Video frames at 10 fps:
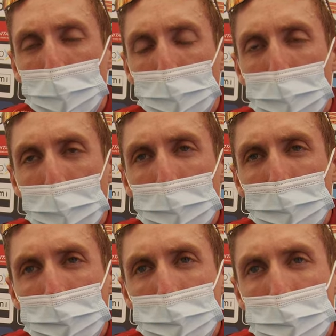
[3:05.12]
over the weekend.
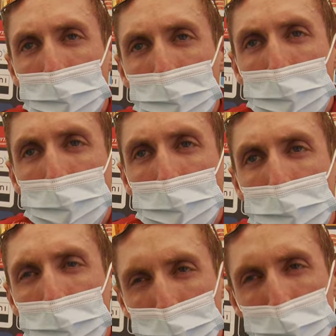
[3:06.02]
Thank you very
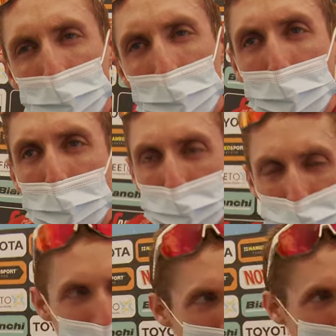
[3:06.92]
much, Dan. Big
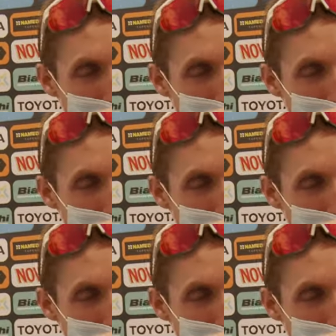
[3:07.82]
congratulations.